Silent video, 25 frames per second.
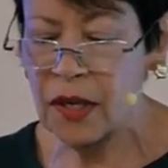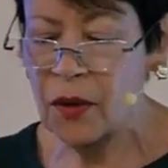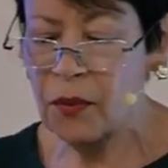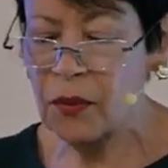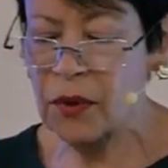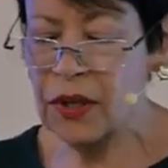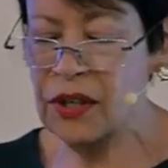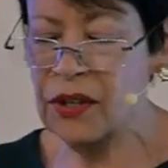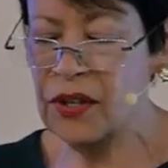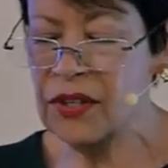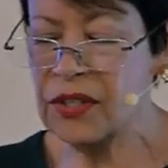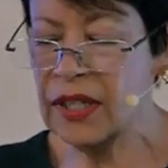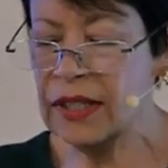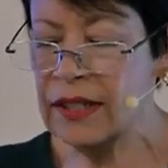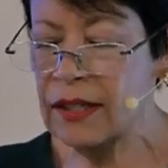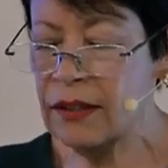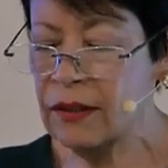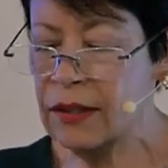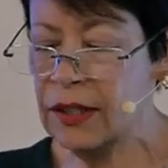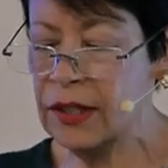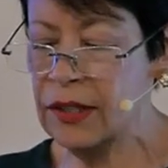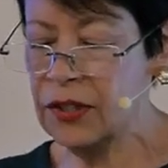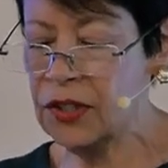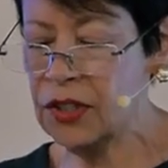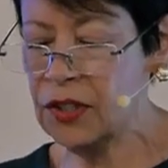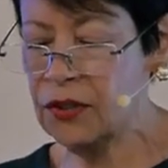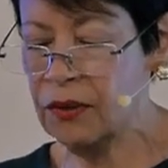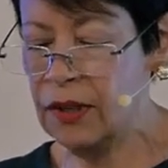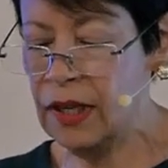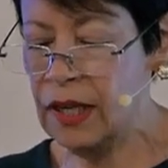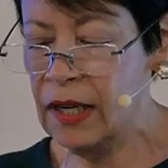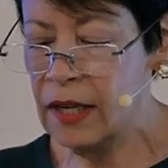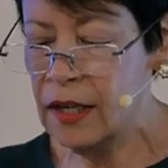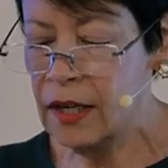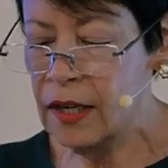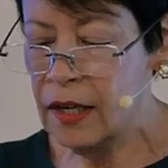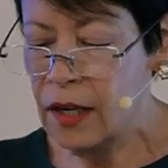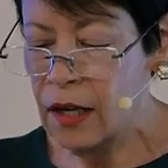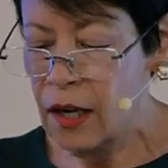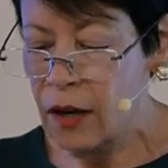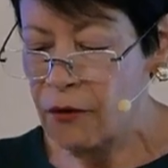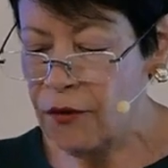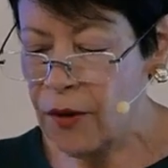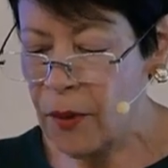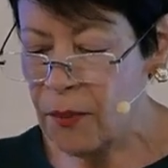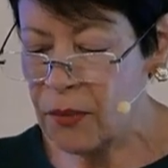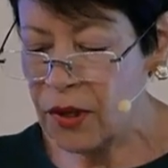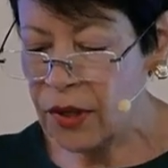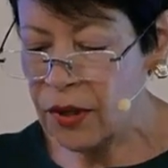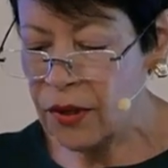Well, here's a little history
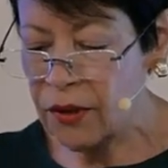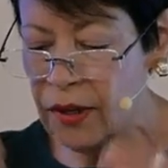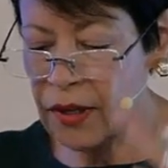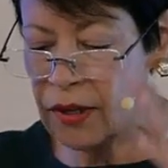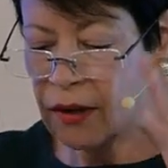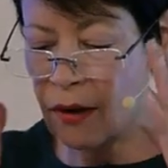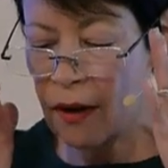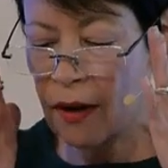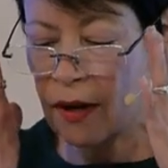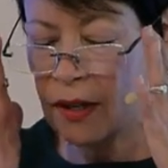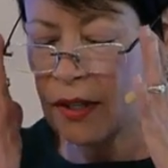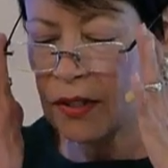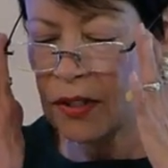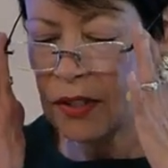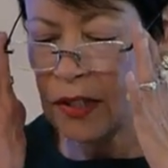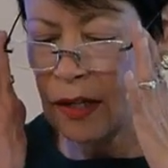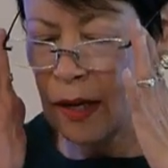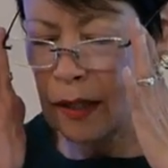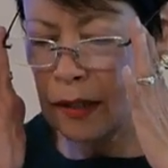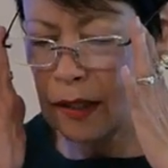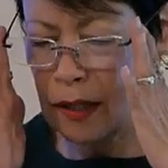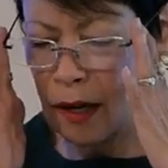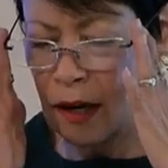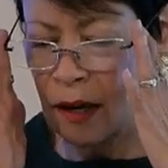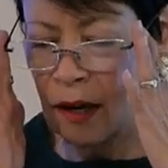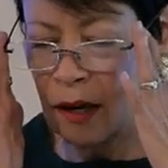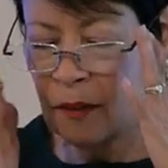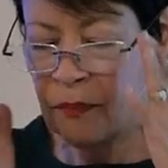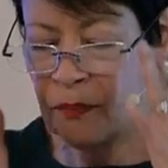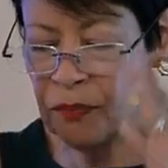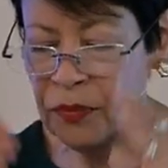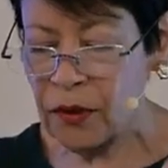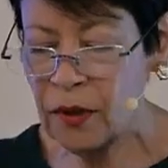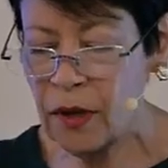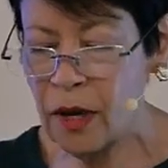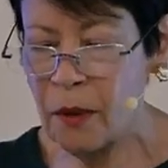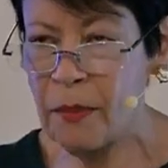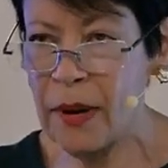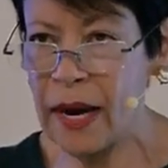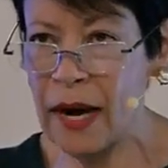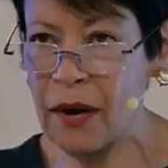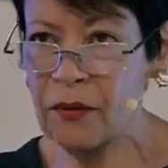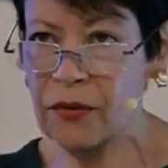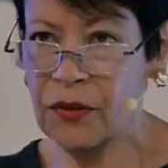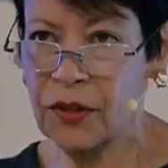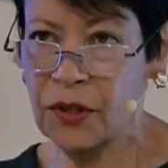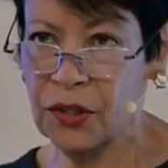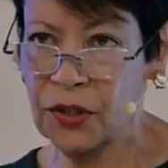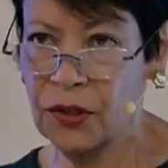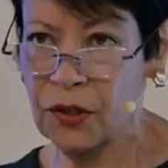from currentargus.com
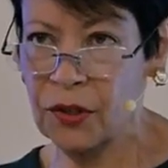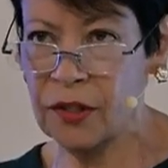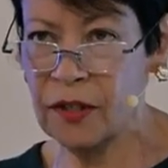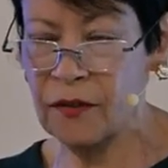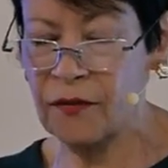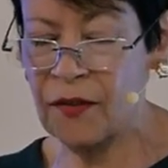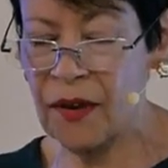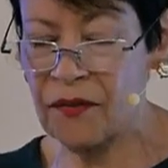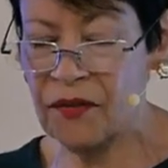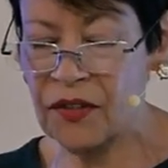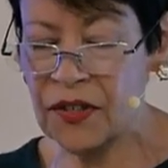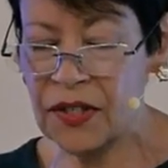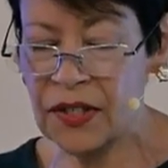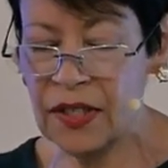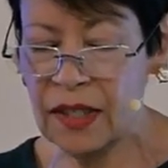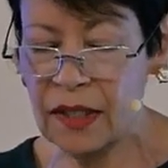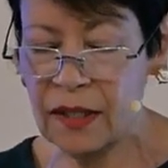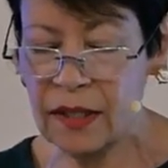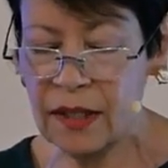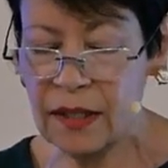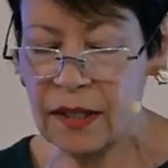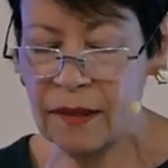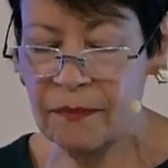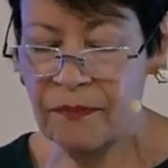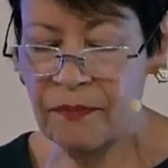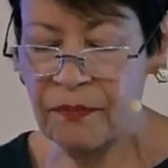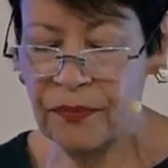about the church of Ephesus.